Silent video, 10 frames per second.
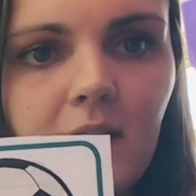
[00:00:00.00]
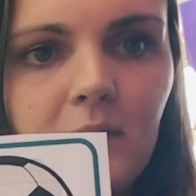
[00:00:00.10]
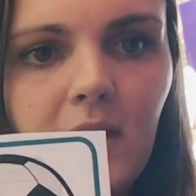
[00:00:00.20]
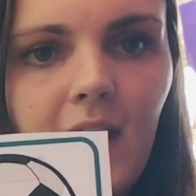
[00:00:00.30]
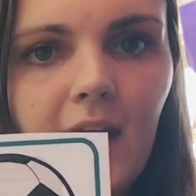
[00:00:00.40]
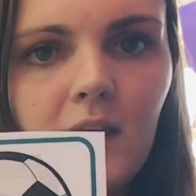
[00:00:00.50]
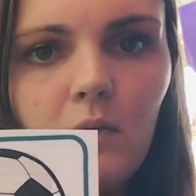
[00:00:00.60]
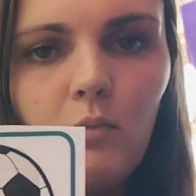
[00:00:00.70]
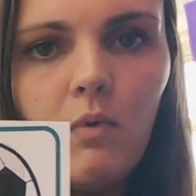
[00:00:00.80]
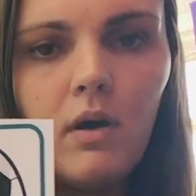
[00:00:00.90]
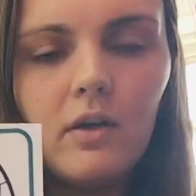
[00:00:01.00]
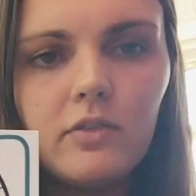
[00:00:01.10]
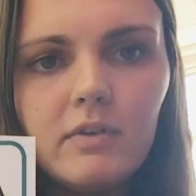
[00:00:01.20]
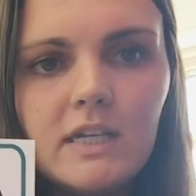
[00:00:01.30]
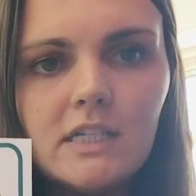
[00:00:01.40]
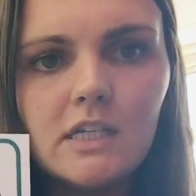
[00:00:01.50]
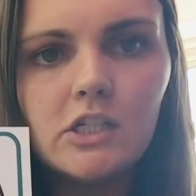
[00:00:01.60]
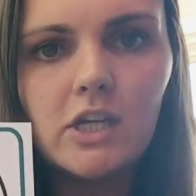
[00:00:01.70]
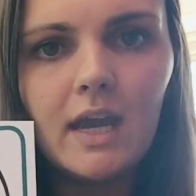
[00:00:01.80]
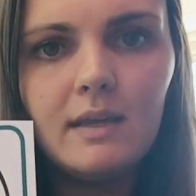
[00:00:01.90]
Okay, what 3D
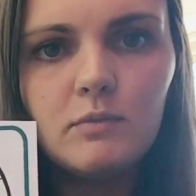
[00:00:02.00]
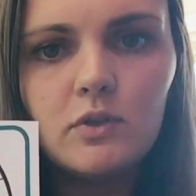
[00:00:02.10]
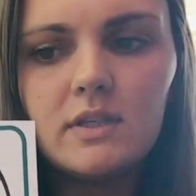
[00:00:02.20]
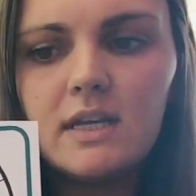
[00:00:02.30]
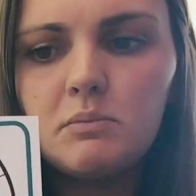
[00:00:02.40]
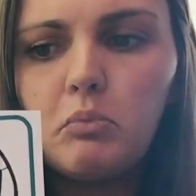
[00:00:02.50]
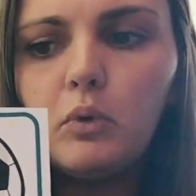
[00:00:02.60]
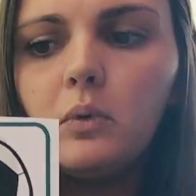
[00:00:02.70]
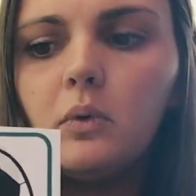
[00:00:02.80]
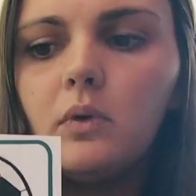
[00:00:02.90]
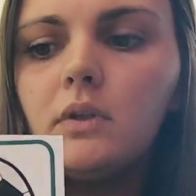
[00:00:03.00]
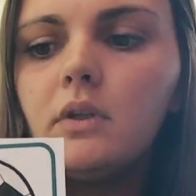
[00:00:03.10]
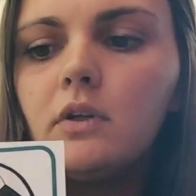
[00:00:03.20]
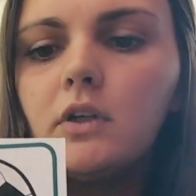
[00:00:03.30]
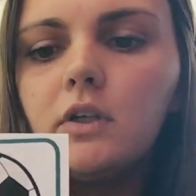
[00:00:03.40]
shape does this ball